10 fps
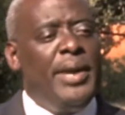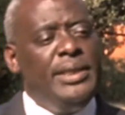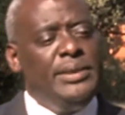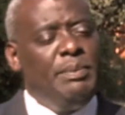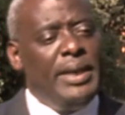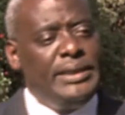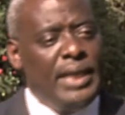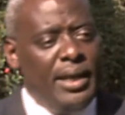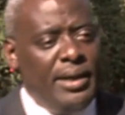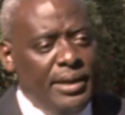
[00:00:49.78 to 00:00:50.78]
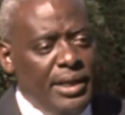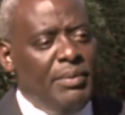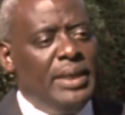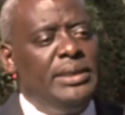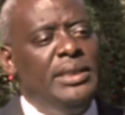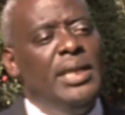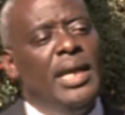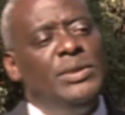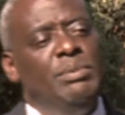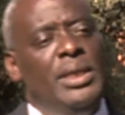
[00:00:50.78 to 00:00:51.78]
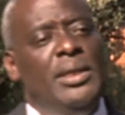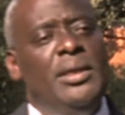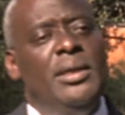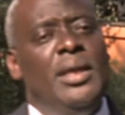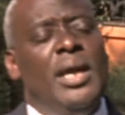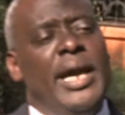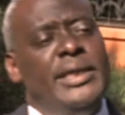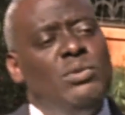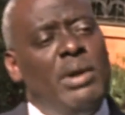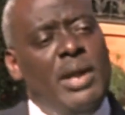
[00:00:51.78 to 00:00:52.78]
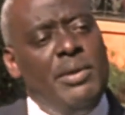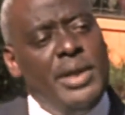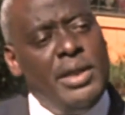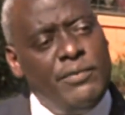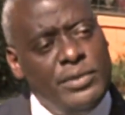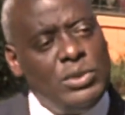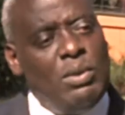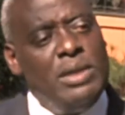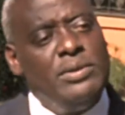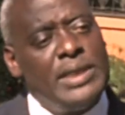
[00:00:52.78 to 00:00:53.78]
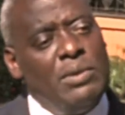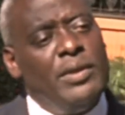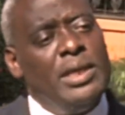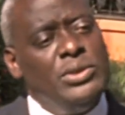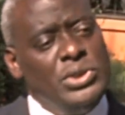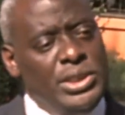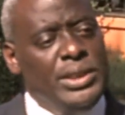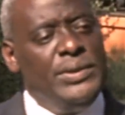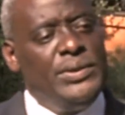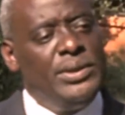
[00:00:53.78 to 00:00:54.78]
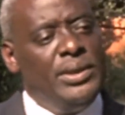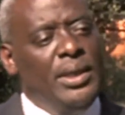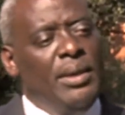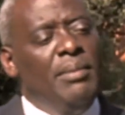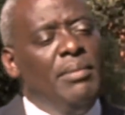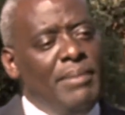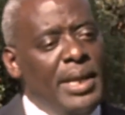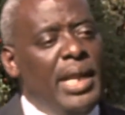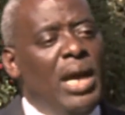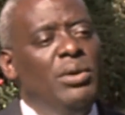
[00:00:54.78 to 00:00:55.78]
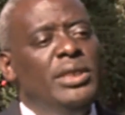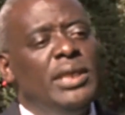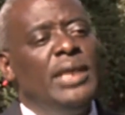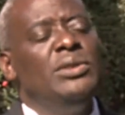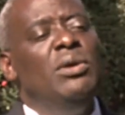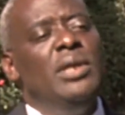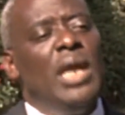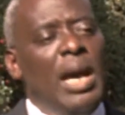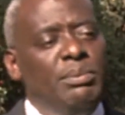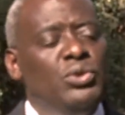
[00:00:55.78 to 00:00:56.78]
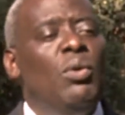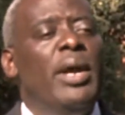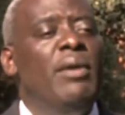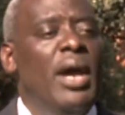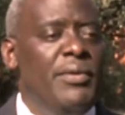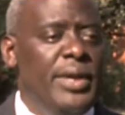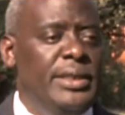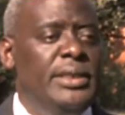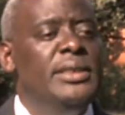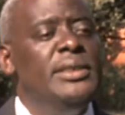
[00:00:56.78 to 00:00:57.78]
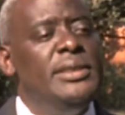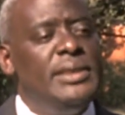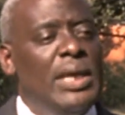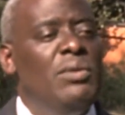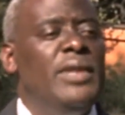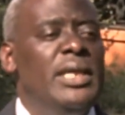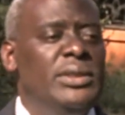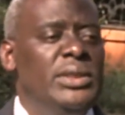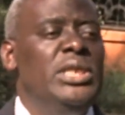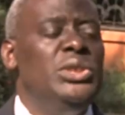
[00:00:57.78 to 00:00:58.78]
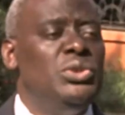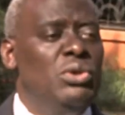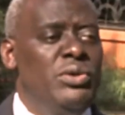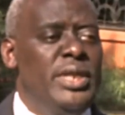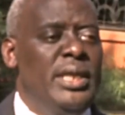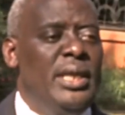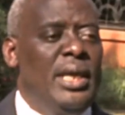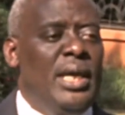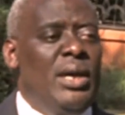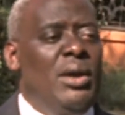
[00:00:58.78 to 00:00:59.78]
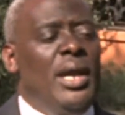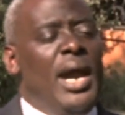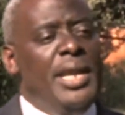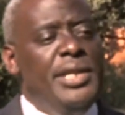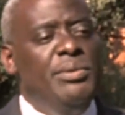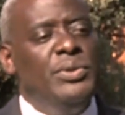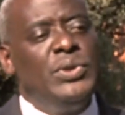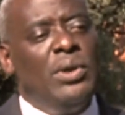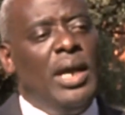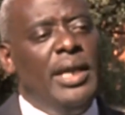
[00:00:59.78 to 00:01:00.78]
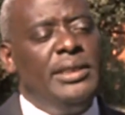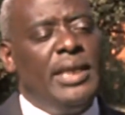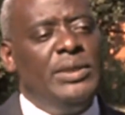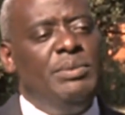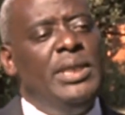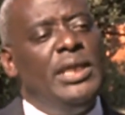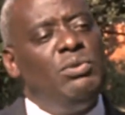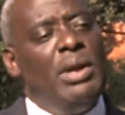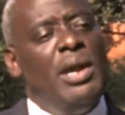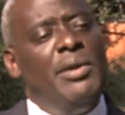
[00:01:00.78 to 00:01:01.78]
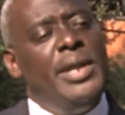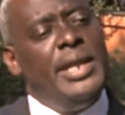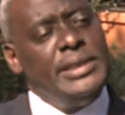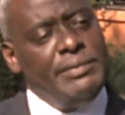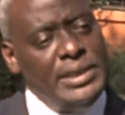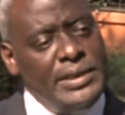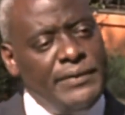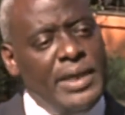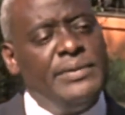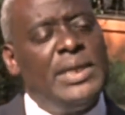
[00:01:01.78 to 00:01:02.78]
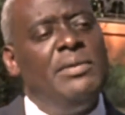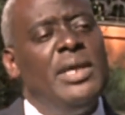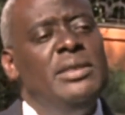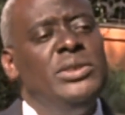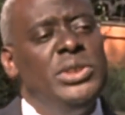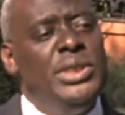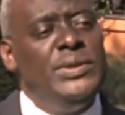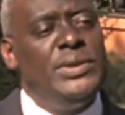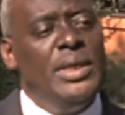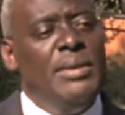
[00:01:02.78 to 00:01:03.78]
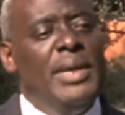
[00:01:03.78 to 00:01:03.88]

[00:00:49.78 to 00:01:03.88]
price per ton in Masindi has been at 141,000 shillings, but now it has gone up to 100,000 shillings only. And in Busoga, it has been at 175,000 shillings,